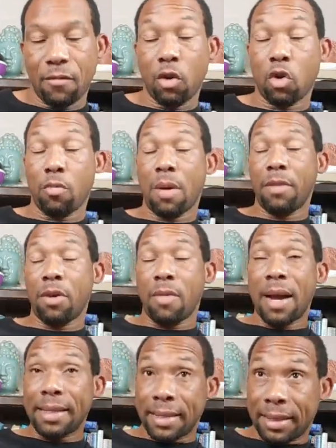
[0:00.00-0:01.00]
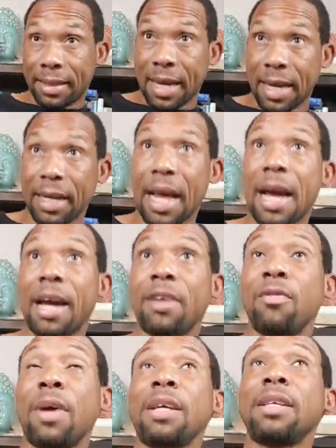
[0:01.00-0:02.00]
If you can remember your rising sign,
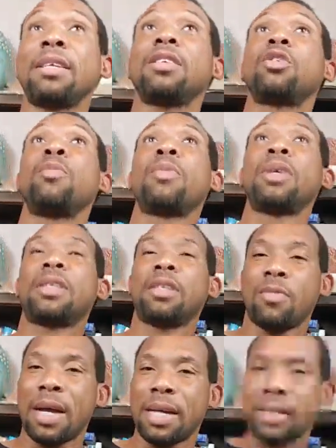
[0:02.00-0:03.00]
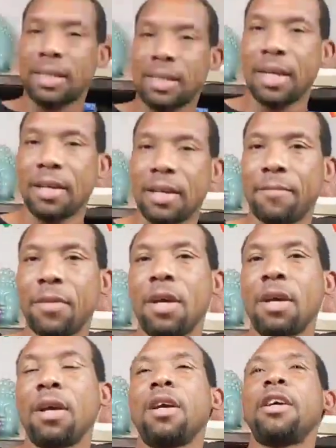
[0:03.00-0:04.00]
add rising 2 points to your rising sign.
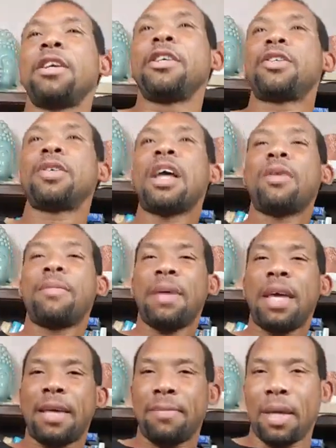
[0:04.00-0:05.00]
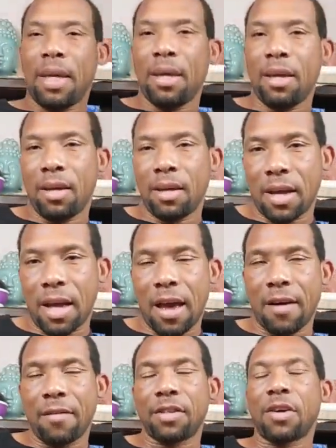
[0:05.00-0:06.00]
So that would make me
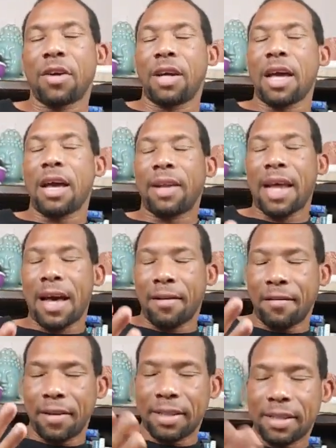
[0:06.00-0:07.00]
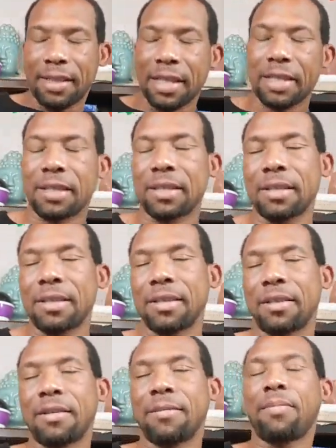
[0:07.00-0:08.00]
have, sorry, I would have 6
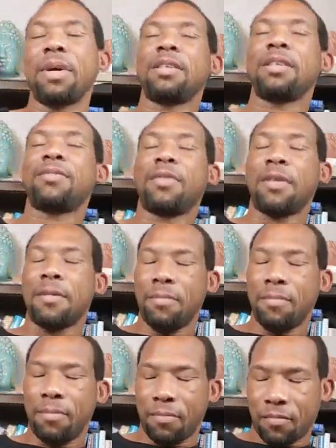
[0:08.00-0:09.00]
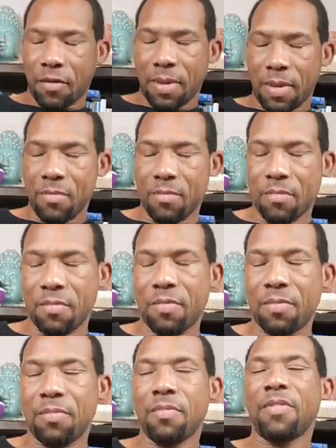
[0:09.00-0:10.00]
points for my
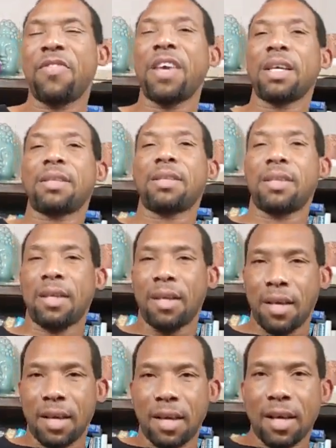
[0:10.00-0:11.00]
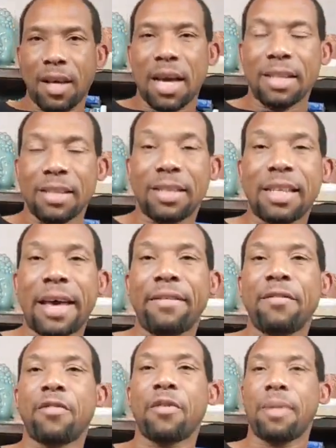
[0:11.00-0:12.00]
fixed, and
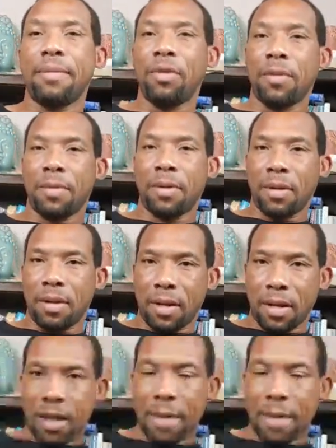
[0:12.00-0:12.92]
7 for my mutable.